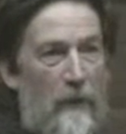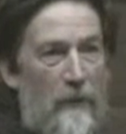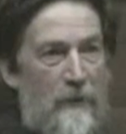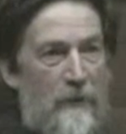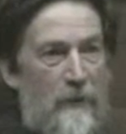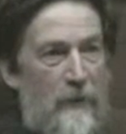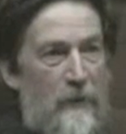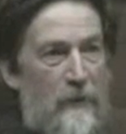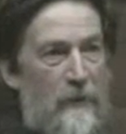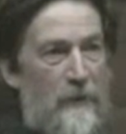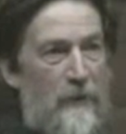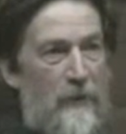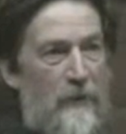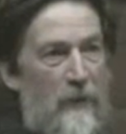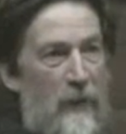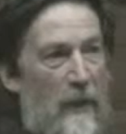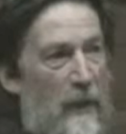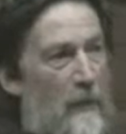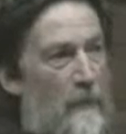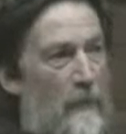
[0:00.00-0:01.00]
Until
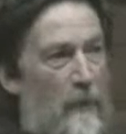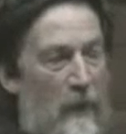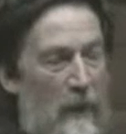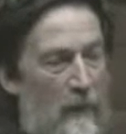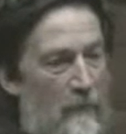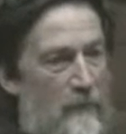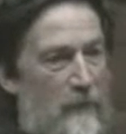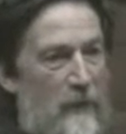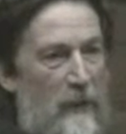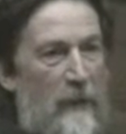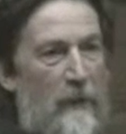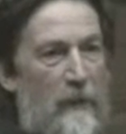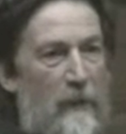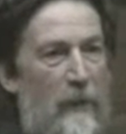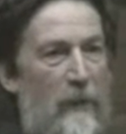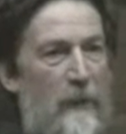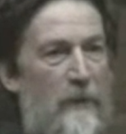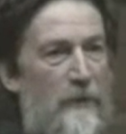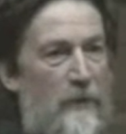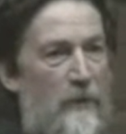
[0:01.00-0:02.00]
today, we have
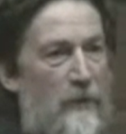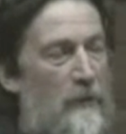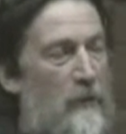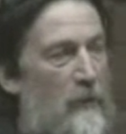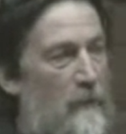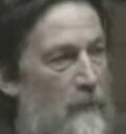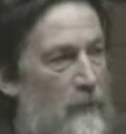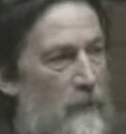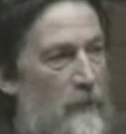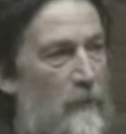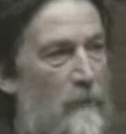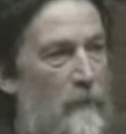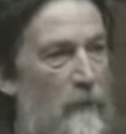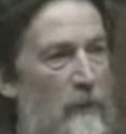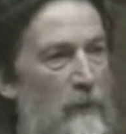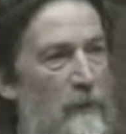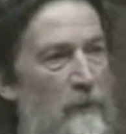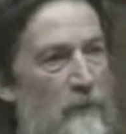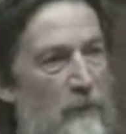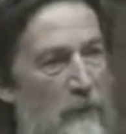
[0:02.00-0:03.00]
satellites that give us the
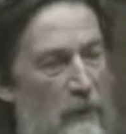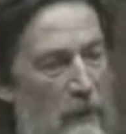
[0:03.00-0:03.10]
winds,